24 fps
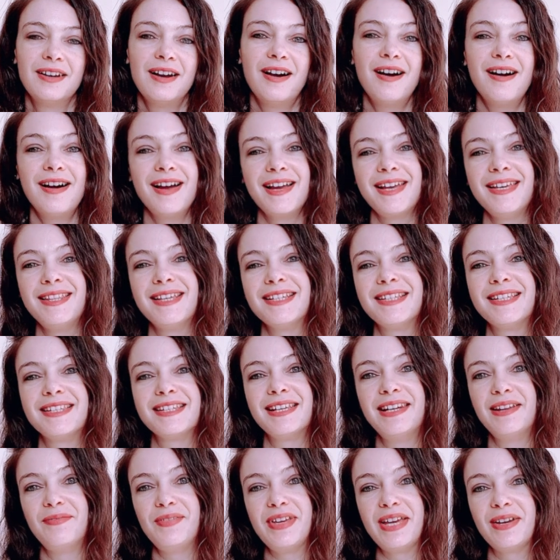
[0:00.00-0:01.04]
Hi, this is
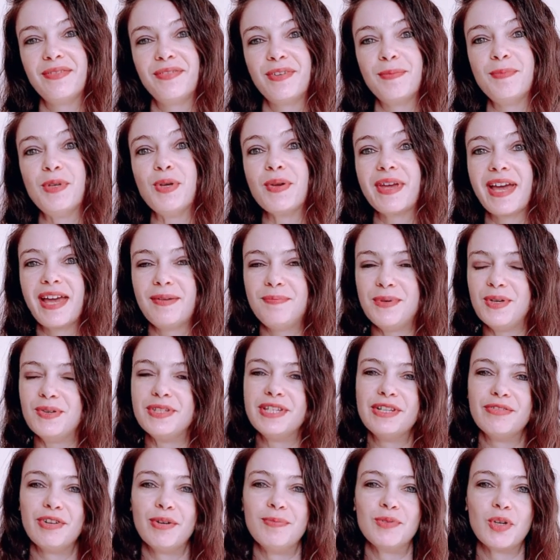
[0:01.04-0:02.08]
Olivia from
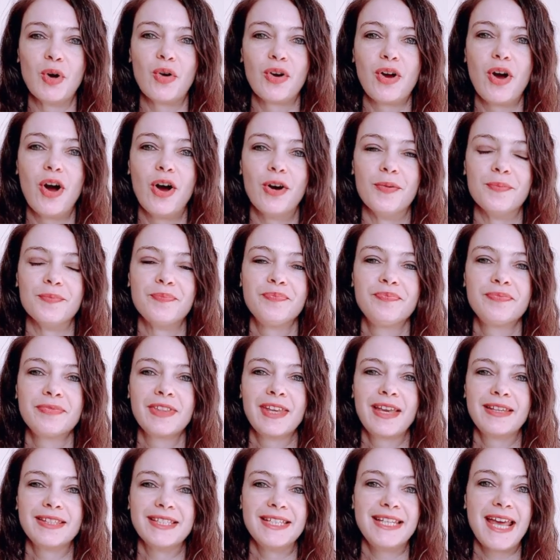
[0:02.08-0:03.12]
ukbeautyroom.com.
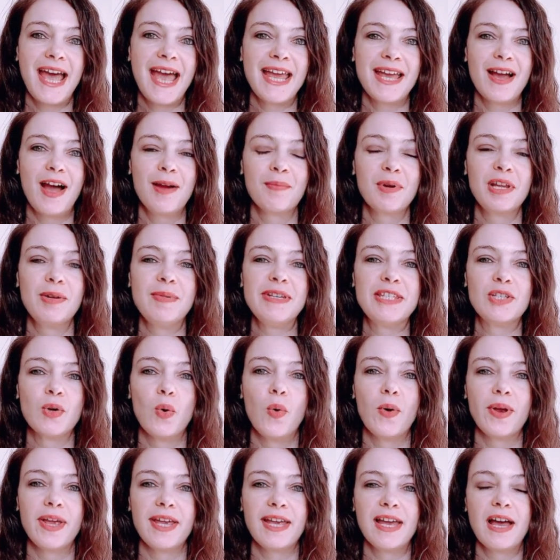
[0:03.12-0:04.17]
Today I'm going to be
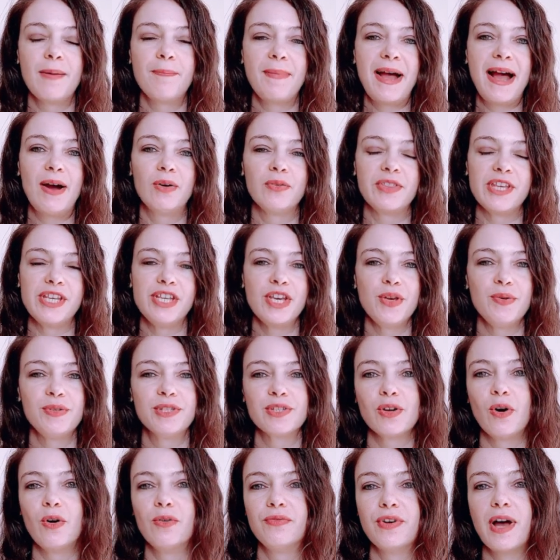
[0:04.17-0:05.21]
talking about the
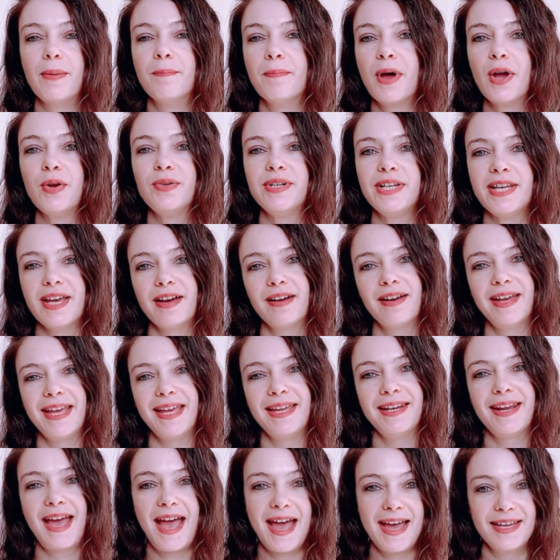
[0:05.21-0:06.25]
use of ammonia
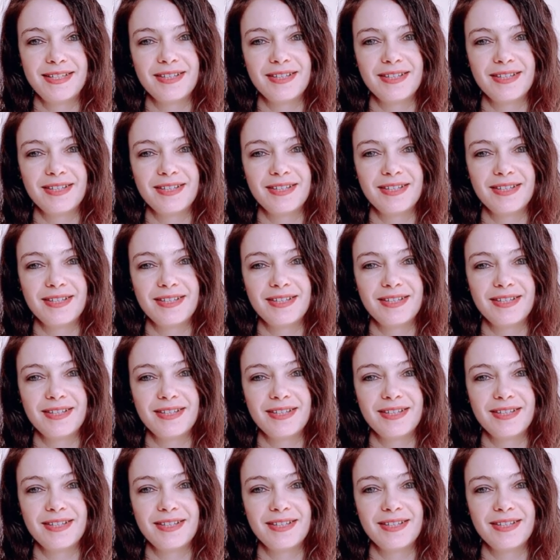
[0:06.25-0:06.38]
in hair